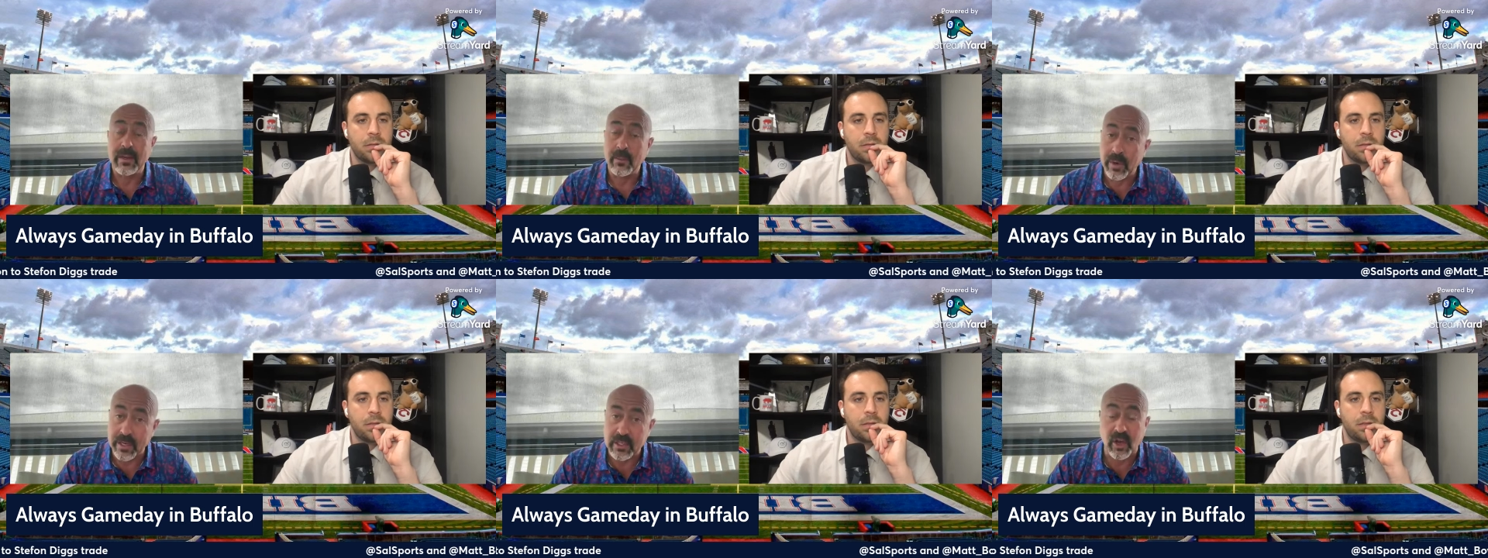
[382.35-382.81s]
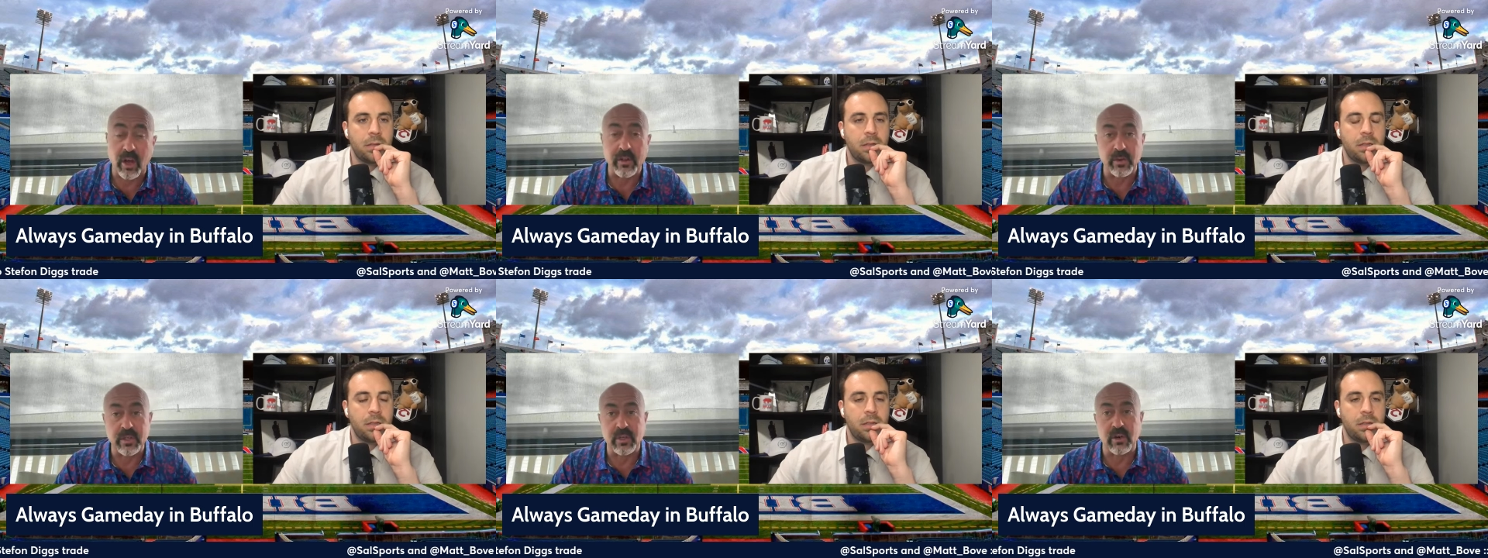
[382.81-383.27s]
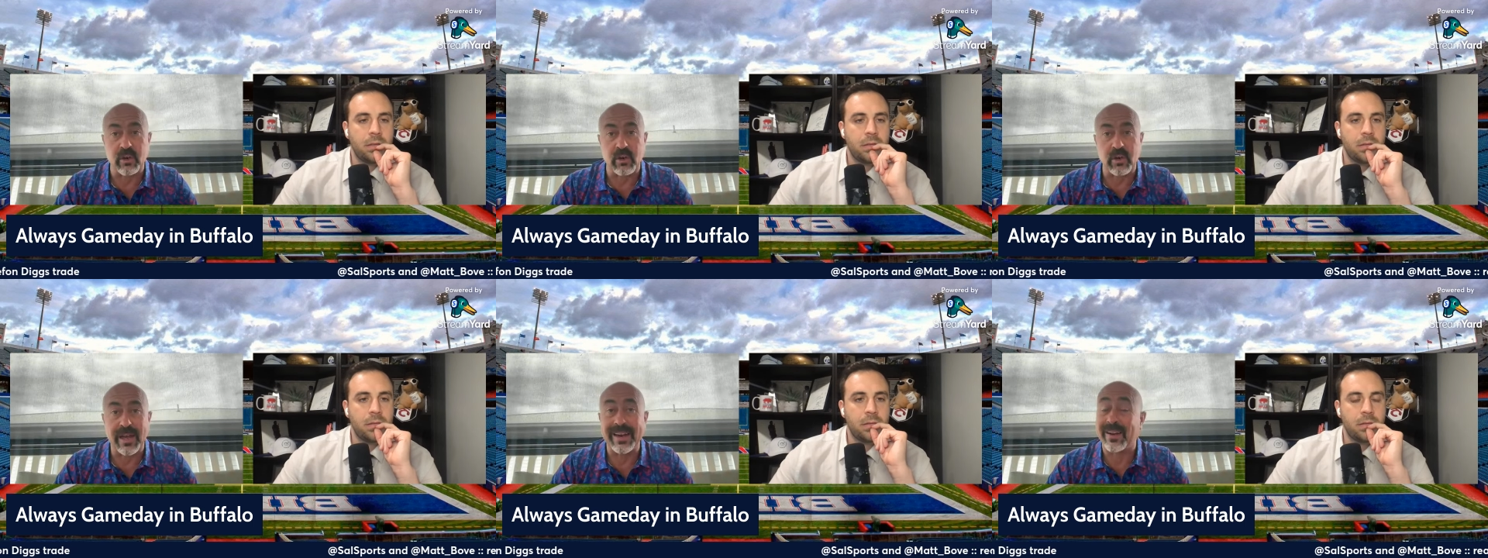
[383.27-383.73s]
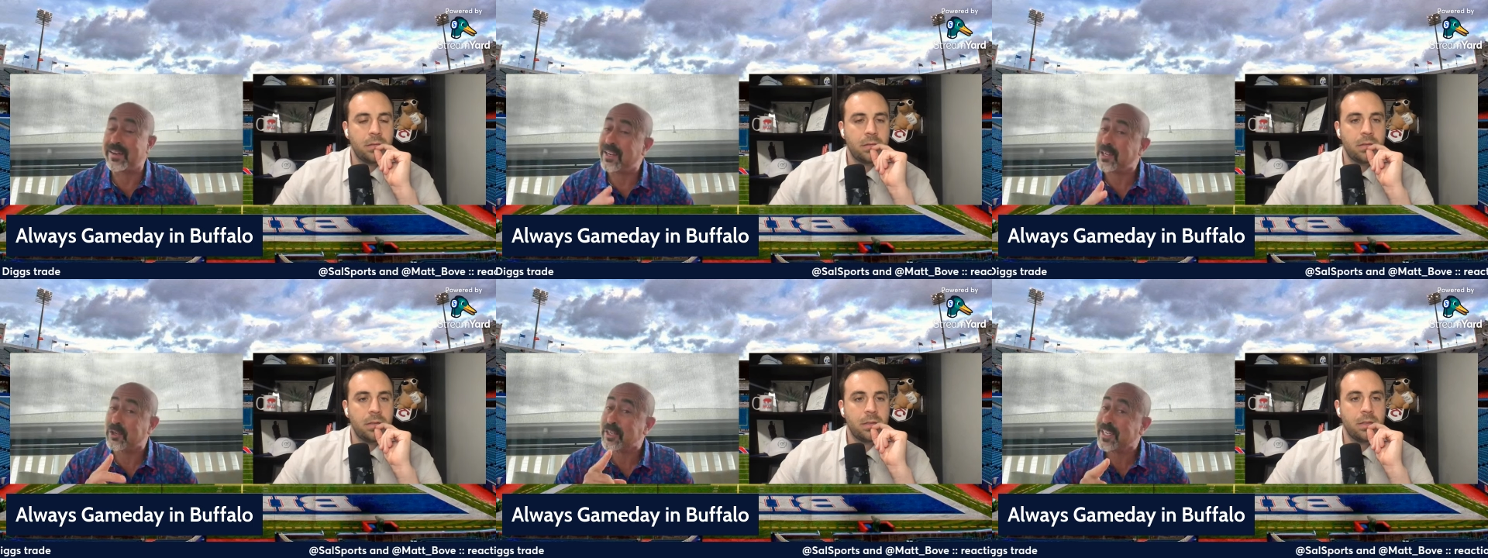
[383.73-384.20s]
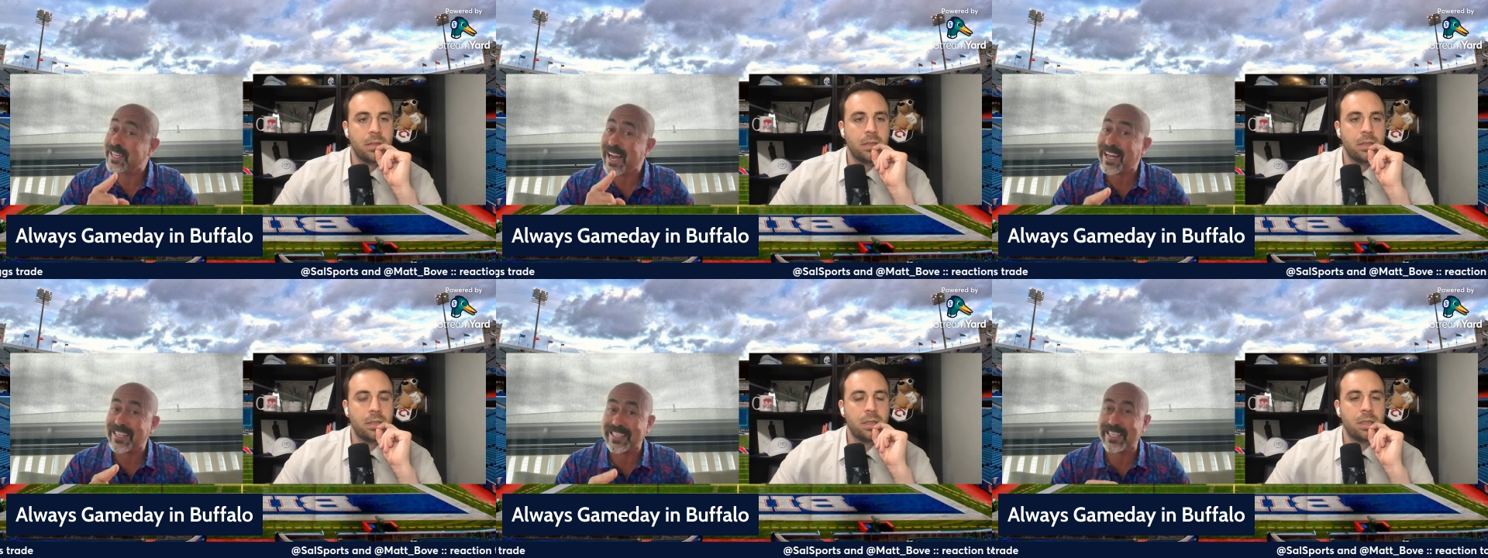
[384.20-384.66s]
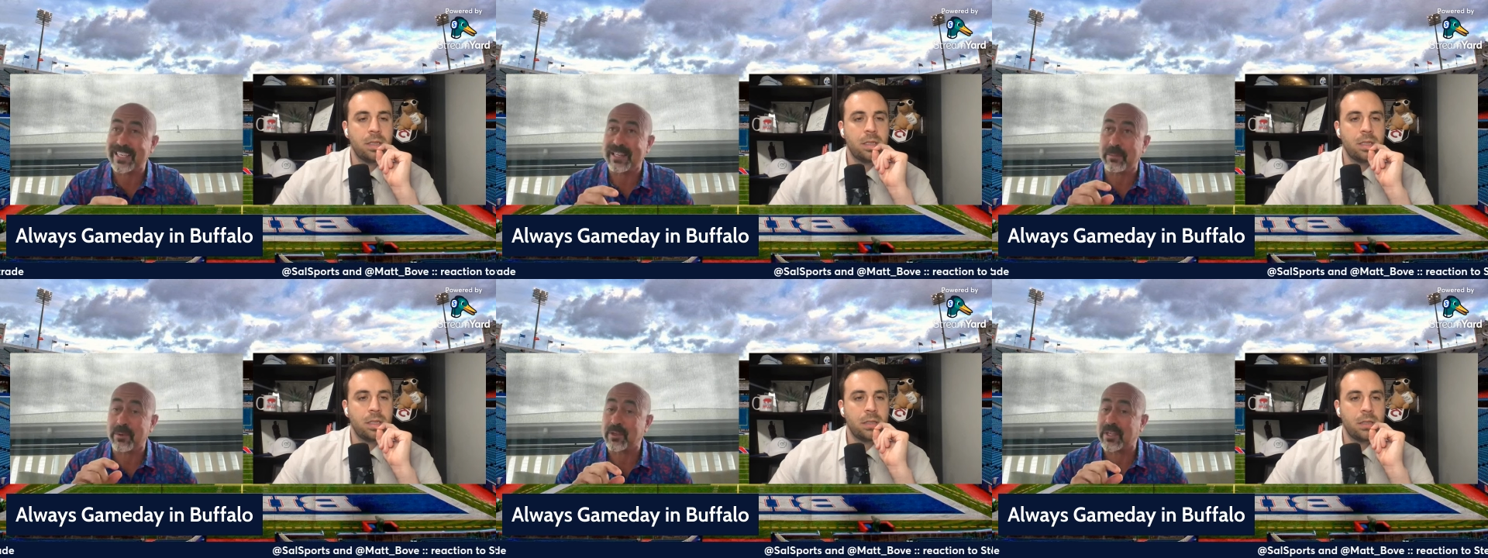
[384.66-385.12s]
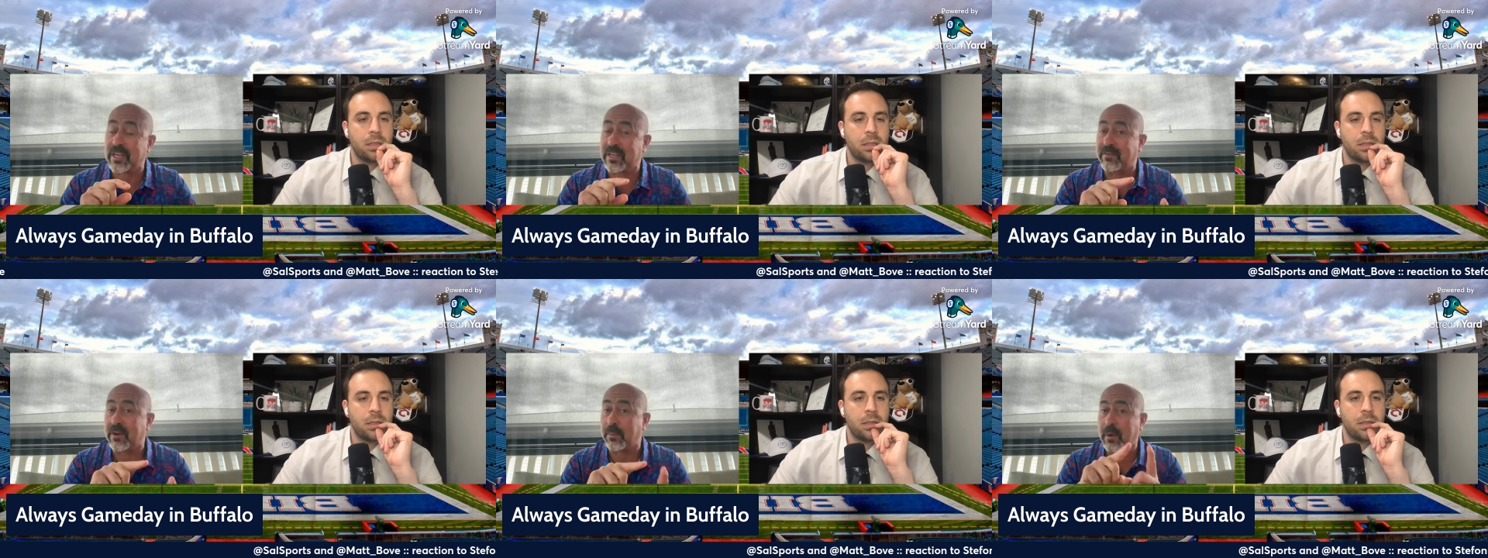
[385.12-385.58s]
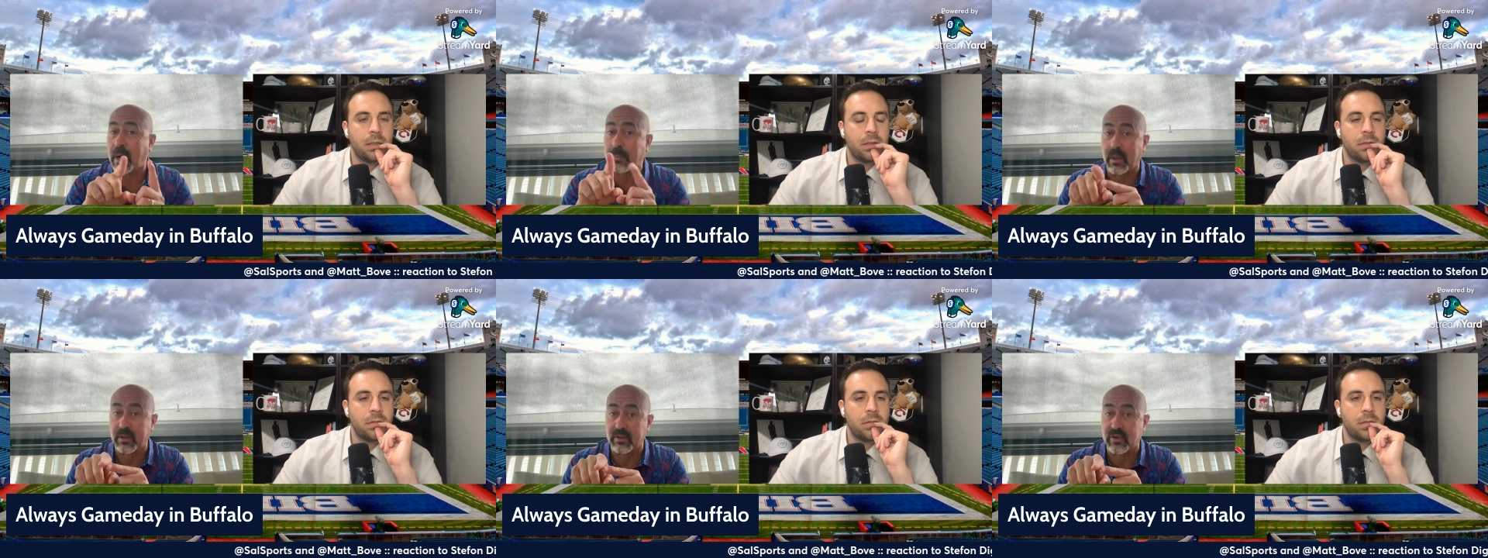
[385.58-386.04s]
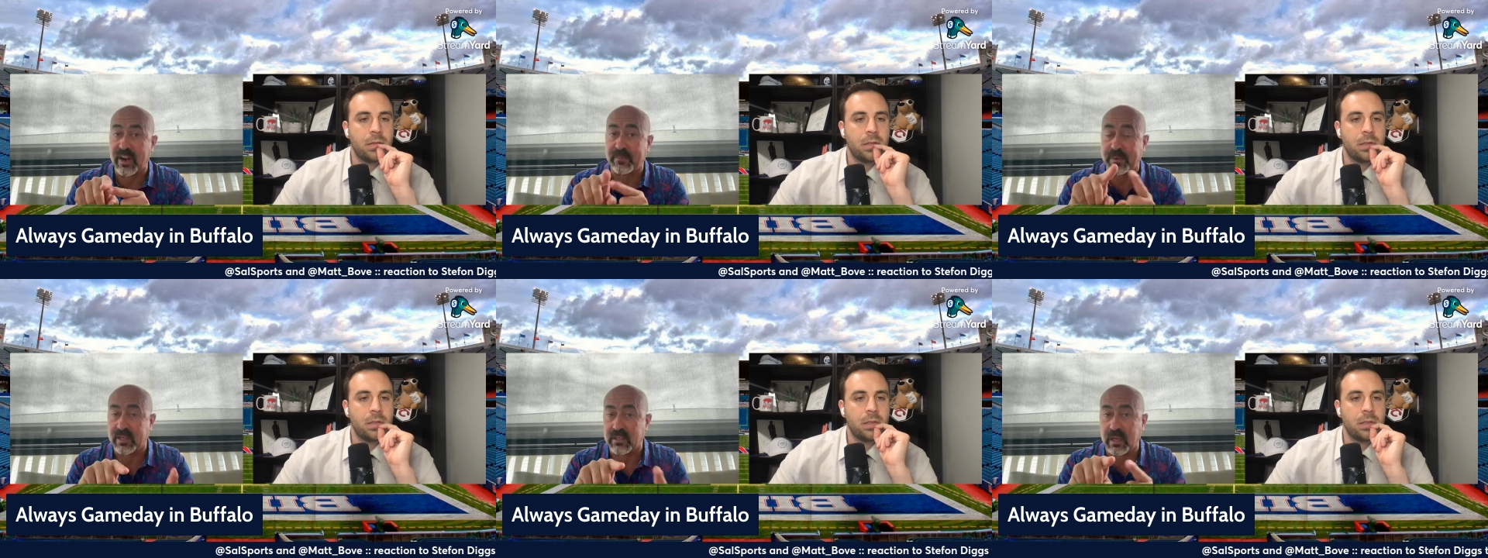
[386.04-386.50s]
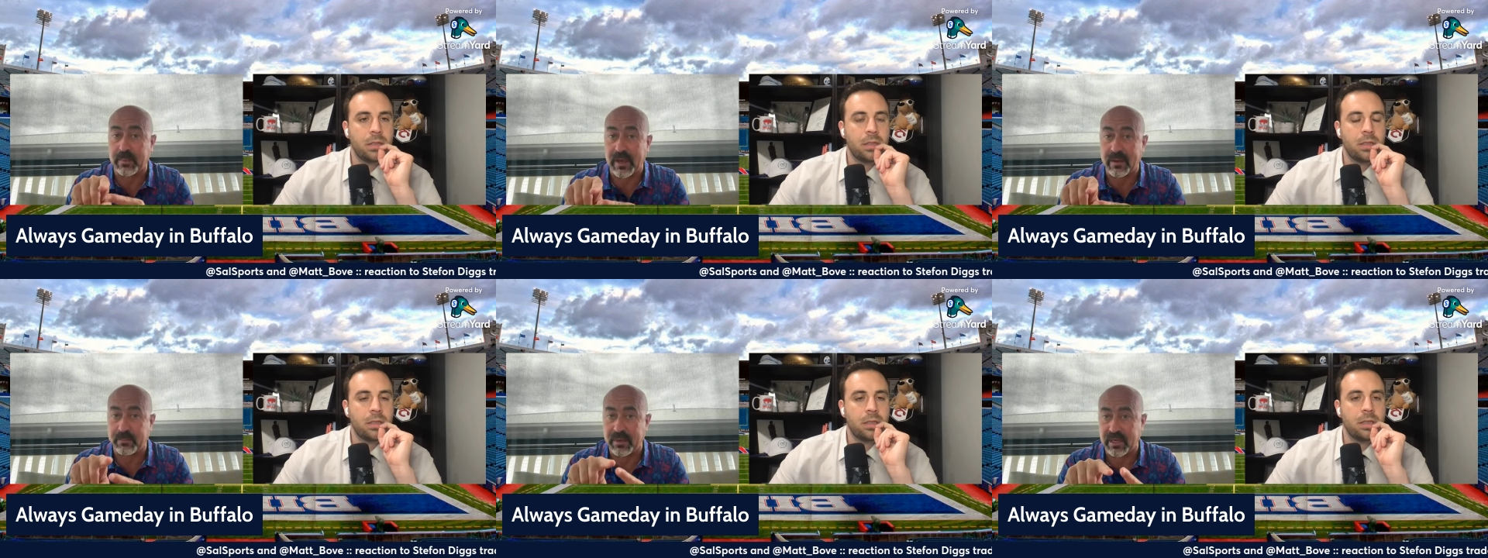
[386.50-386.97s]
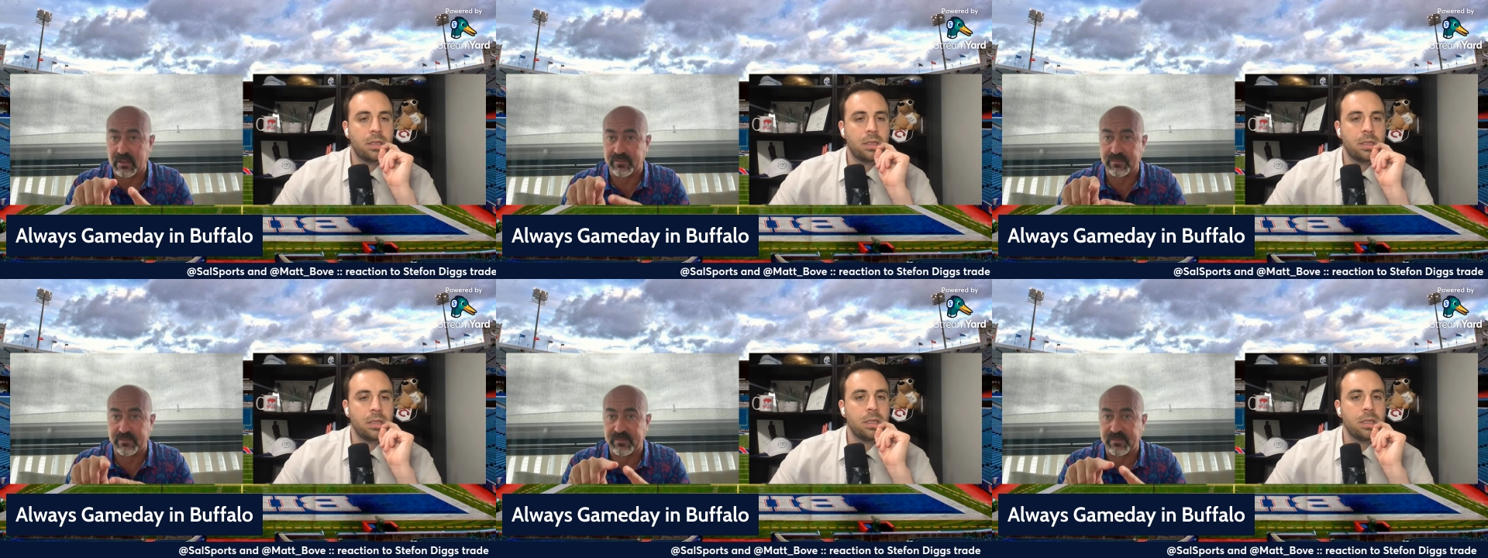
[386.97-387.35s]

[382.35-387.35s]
Speaker 1: when I saw the return, and I initially did not see the Bills had given up a couple other draft picks, late picks,